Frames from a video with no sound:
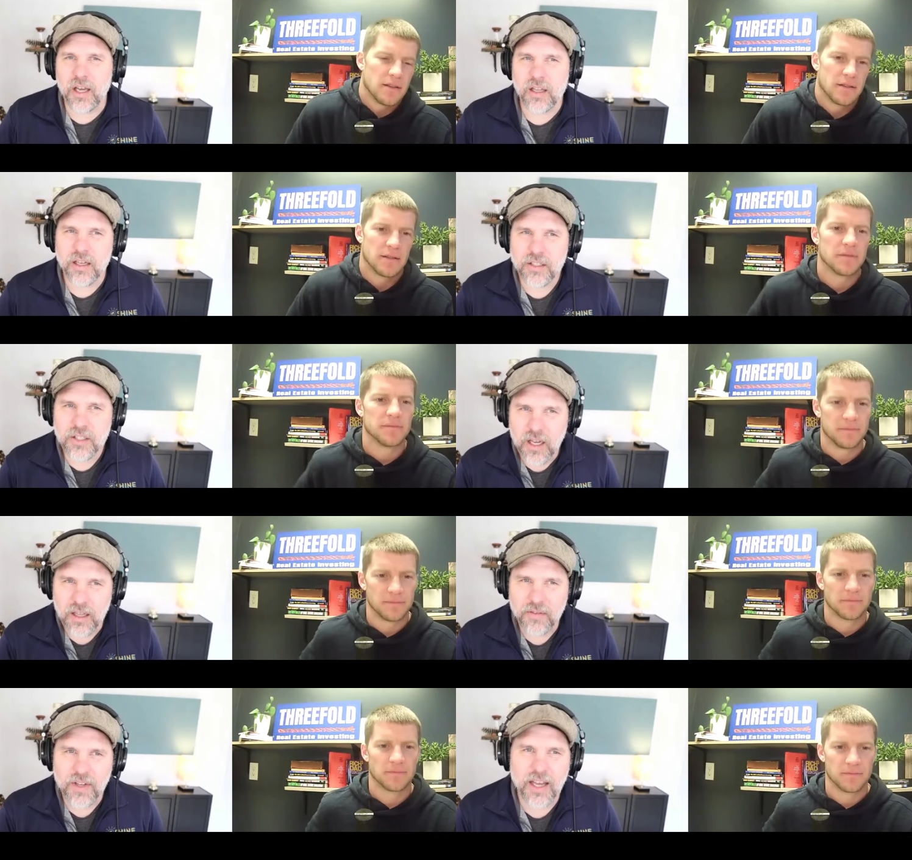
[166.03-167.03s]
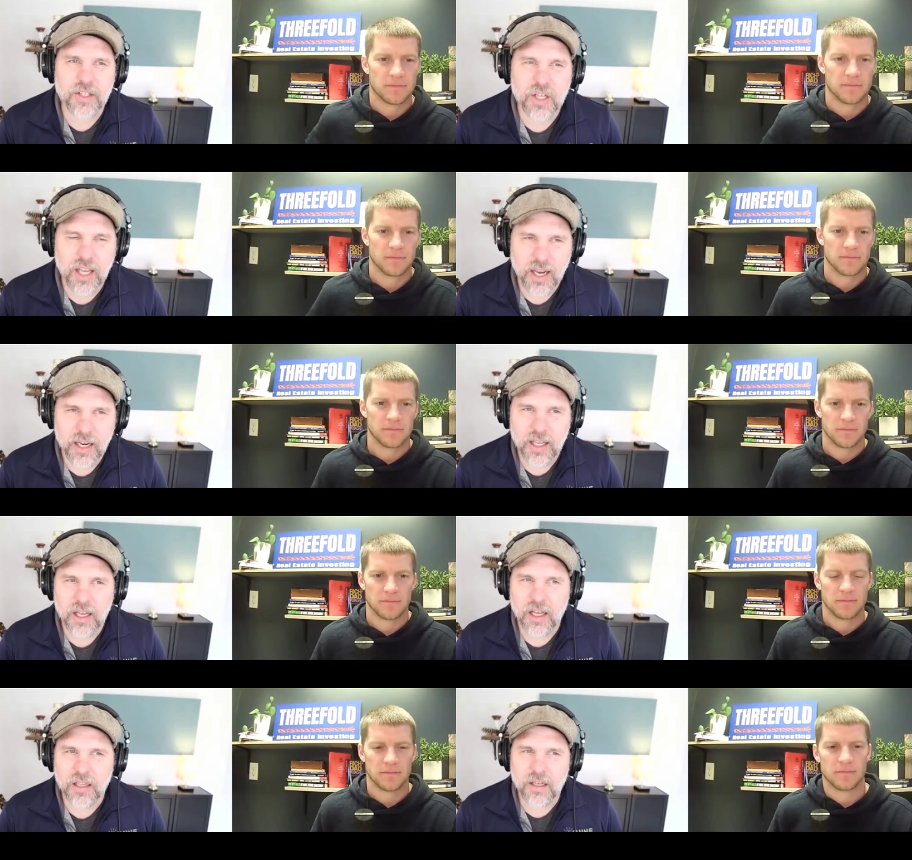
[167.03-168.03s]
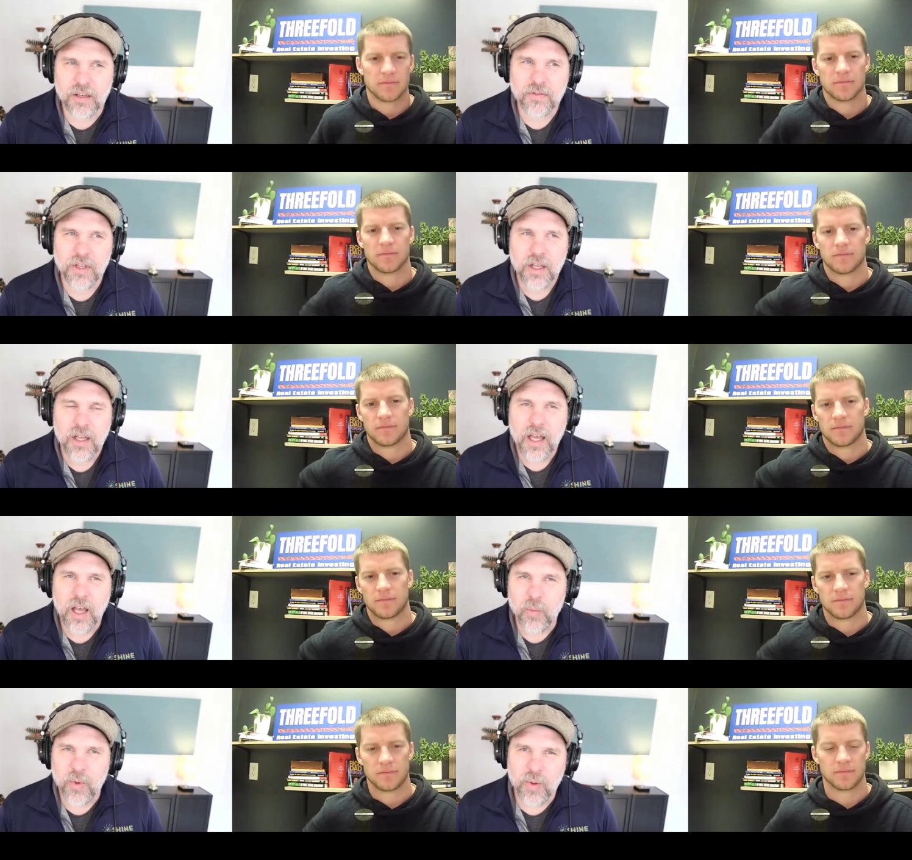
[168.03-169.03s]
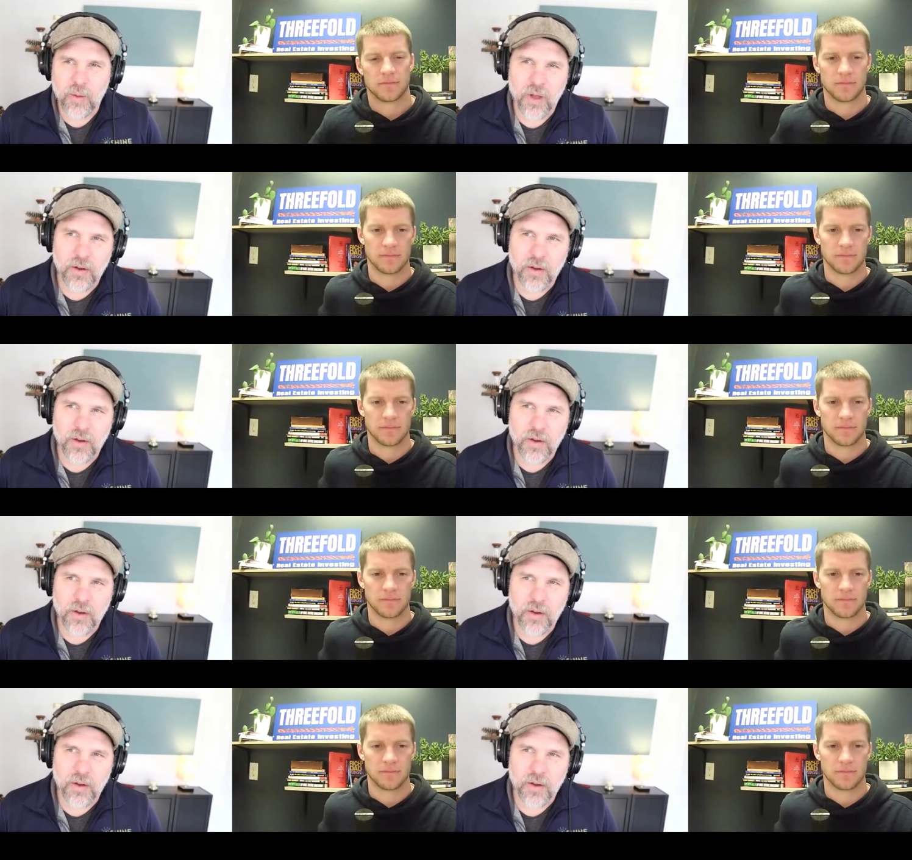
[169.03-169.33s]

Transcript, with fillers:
Speaker 1: I loved I loved educating. I loved helping people.